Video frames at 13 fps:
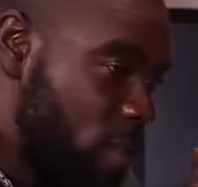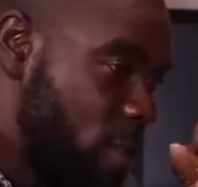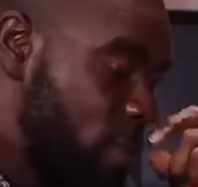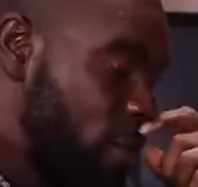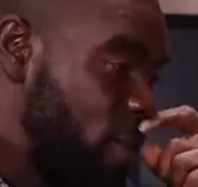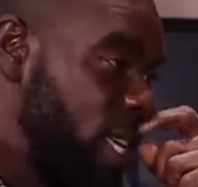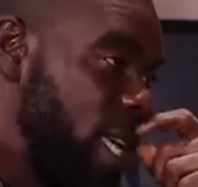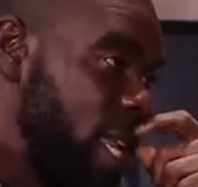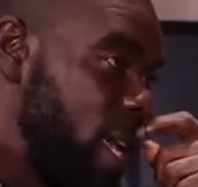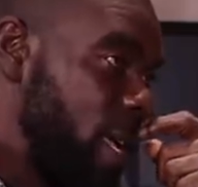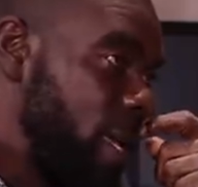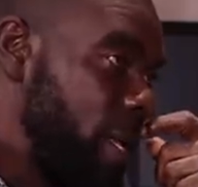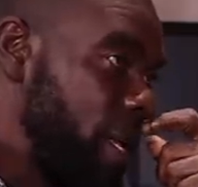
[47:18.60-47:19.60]
come a together. Good
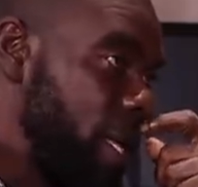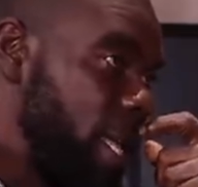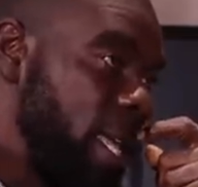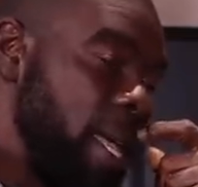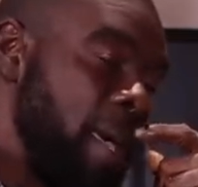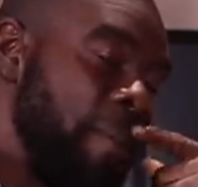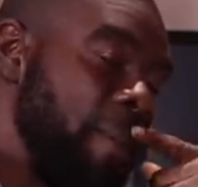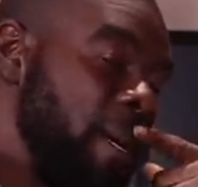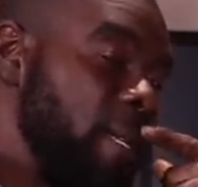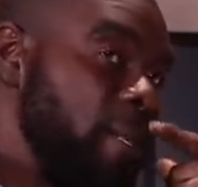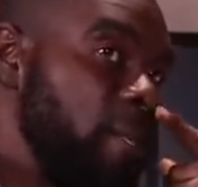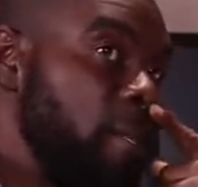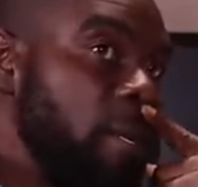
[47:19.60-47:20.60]
connection, yeah, good man.
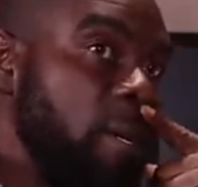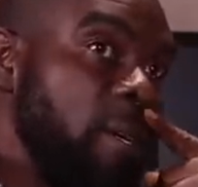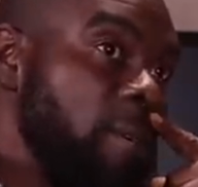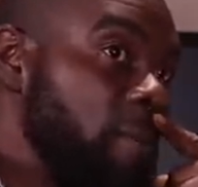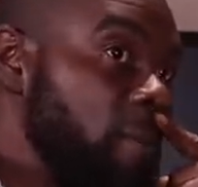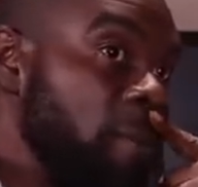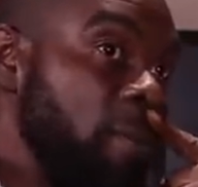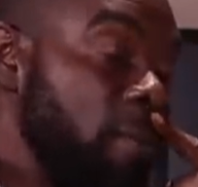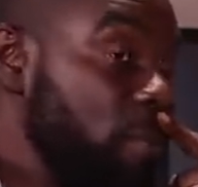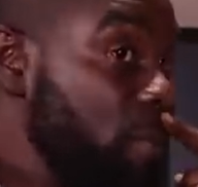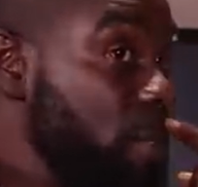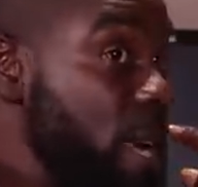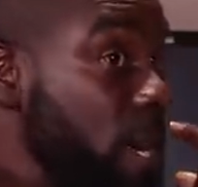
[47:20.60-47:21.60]
vibration. So,
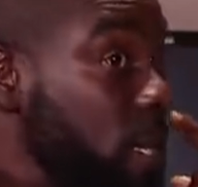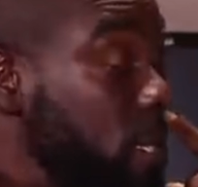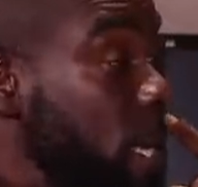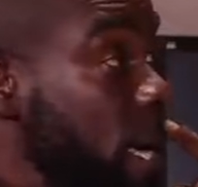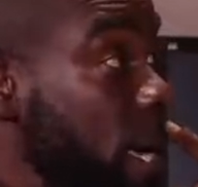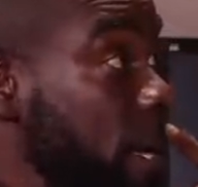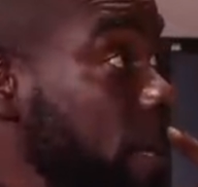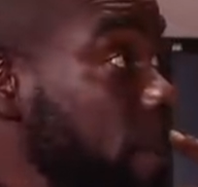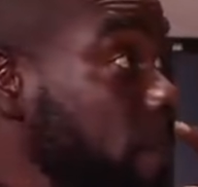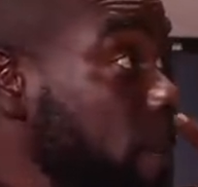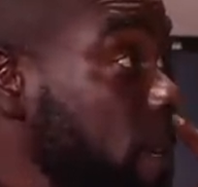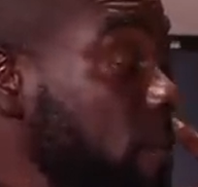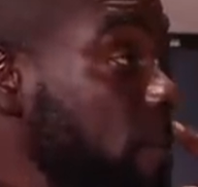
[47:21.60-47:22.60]
I write the song
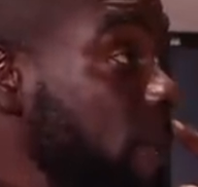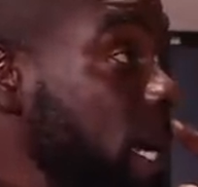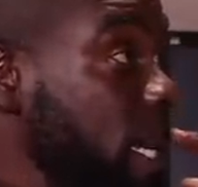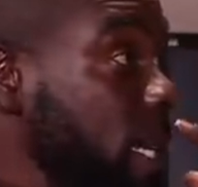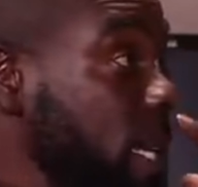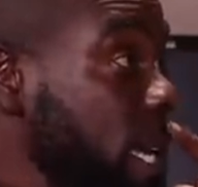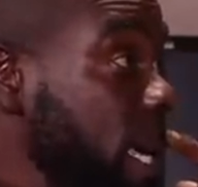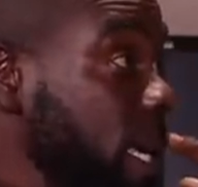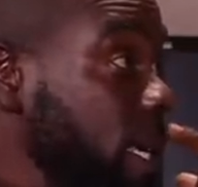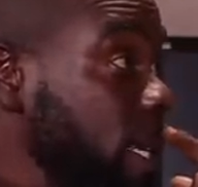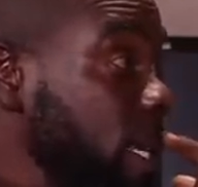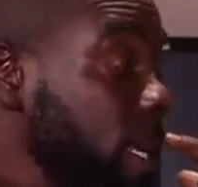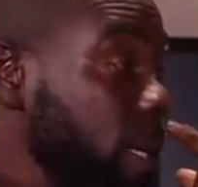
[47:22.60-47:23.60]
and everybody
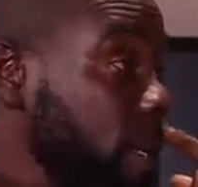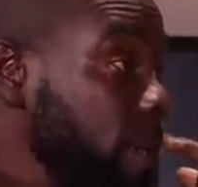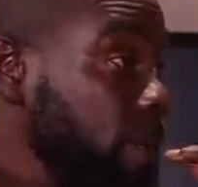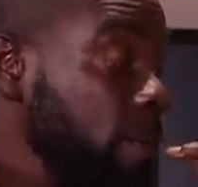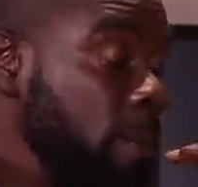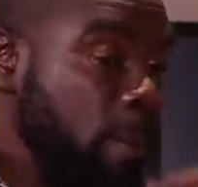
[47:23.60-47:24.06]
like it and